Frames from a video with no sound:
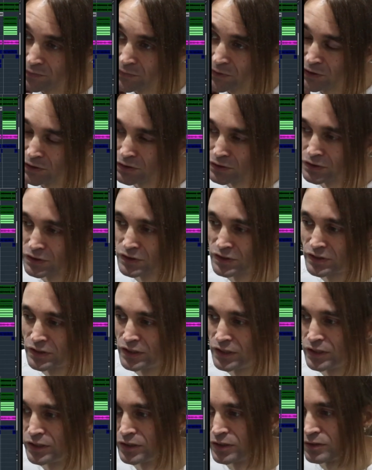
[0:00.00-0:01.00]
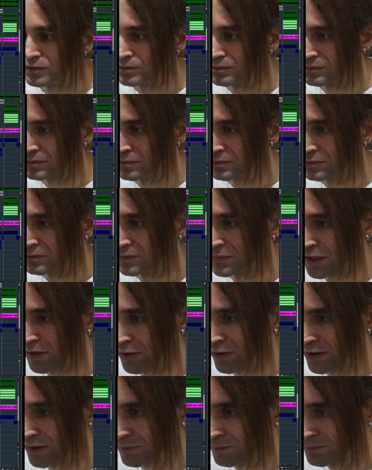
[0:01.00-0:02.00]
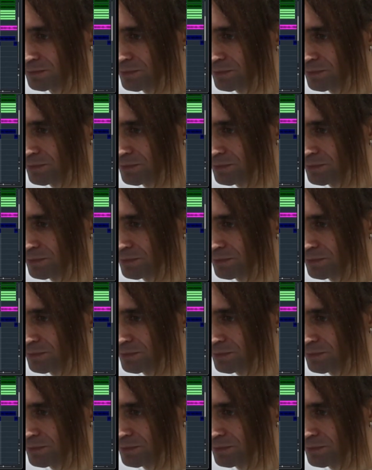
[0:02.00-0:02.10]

As you can see here, nothing.